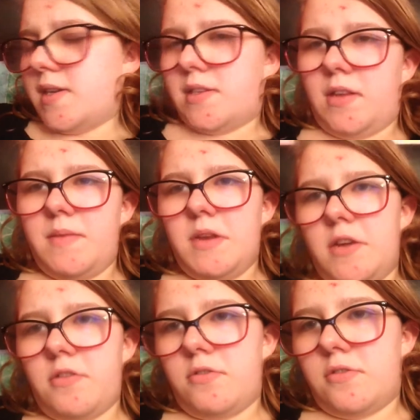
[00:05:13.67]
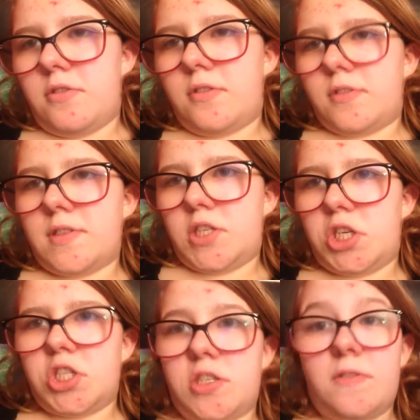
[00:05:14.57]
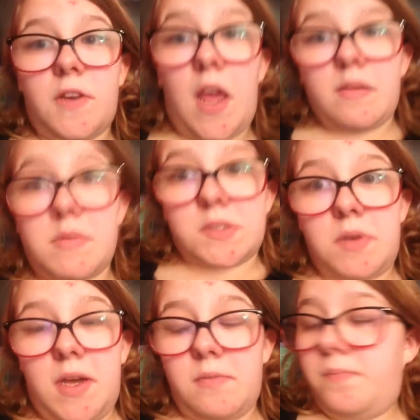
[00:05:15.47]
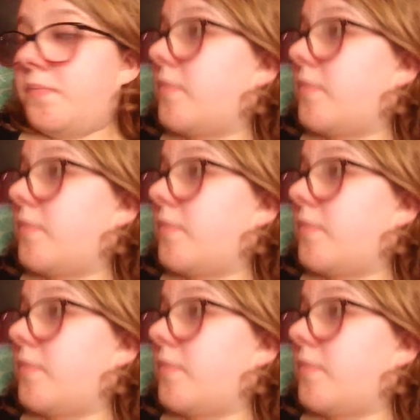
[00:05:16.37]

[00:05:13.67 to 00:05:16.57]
So let me know your suggestions for names as well.